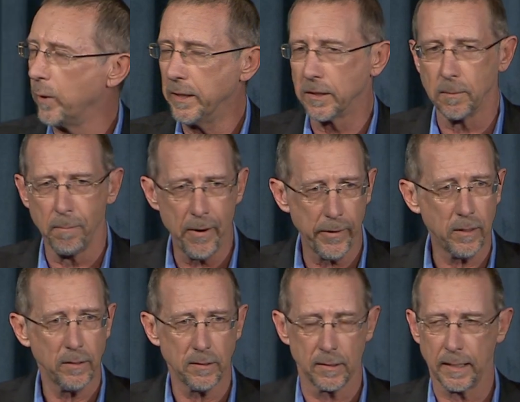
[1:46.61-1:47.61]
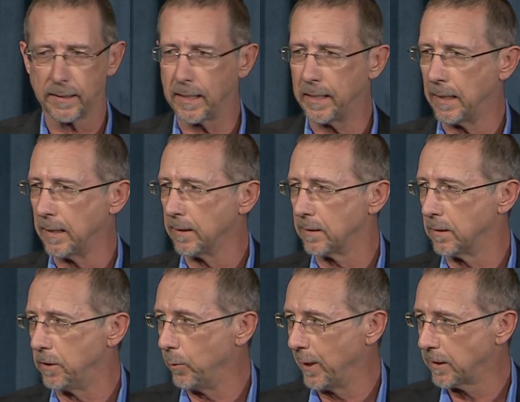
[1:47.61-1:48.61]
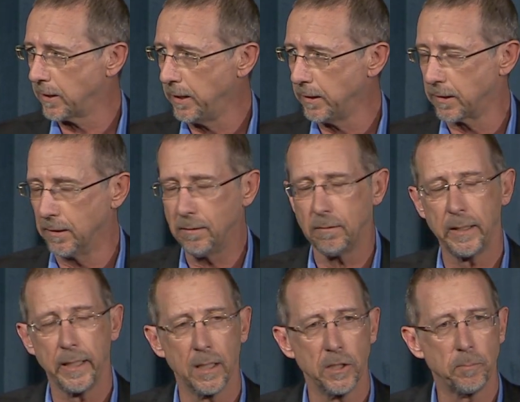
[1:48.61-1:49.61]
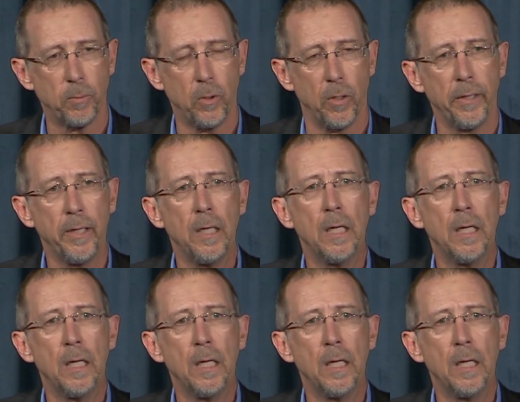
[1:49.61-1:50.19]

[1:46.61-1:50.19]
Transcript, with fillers: we as Americans, and I say that as a US citizen, English born,